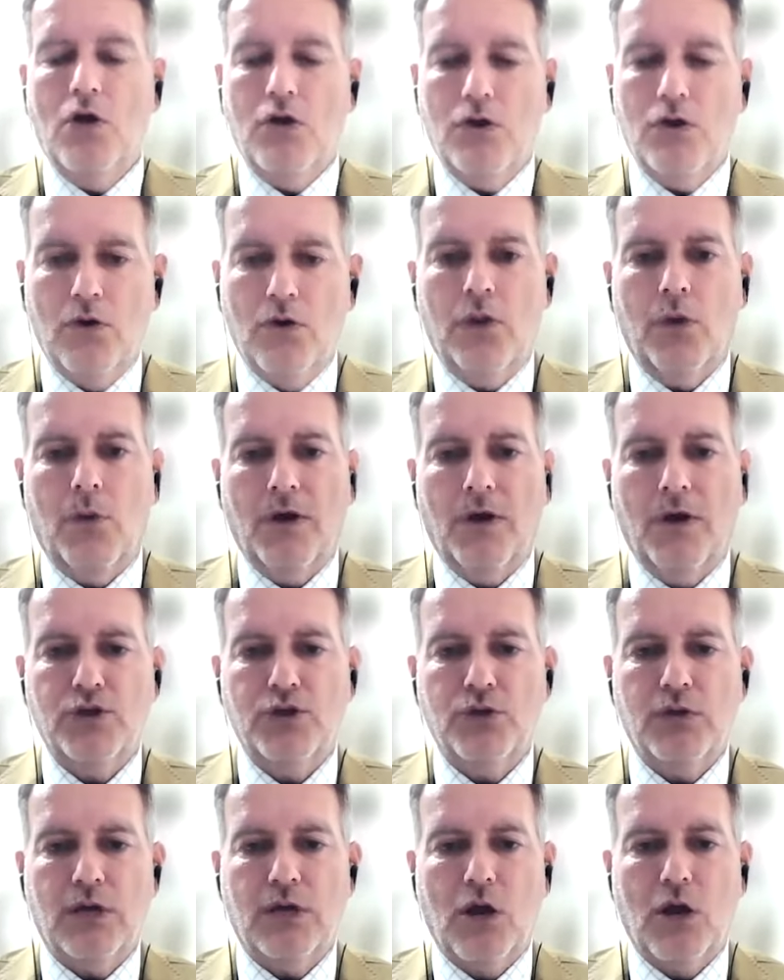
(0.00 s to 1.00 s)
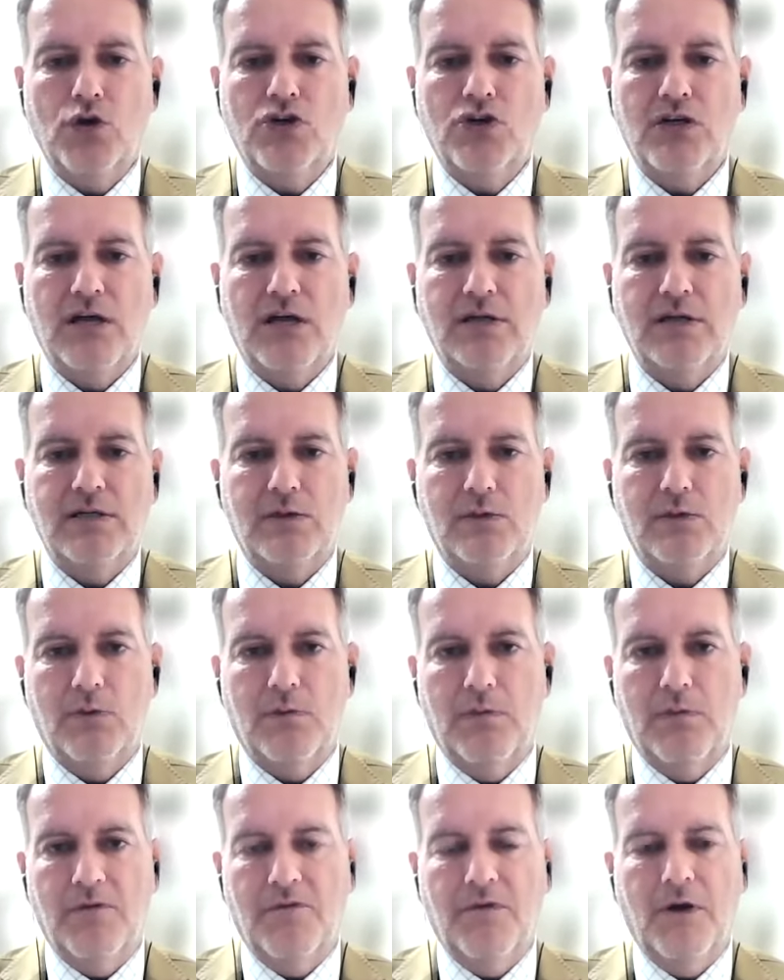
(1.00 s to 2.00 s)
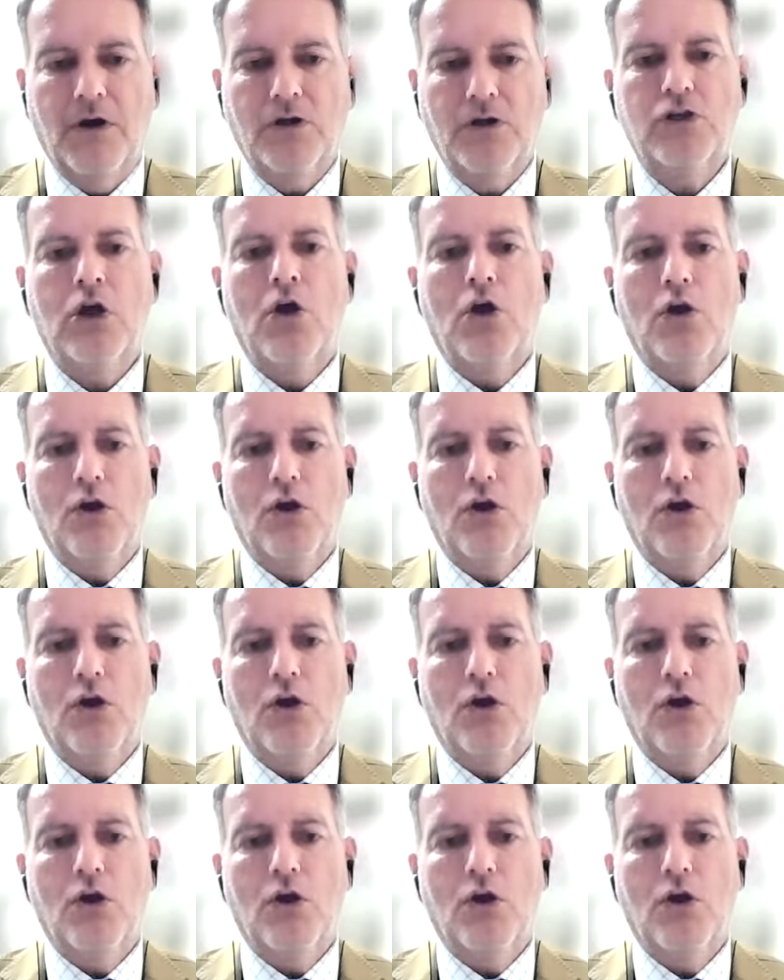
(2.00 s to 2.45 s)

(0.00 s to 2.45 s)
you're the ones who negotiated with me first.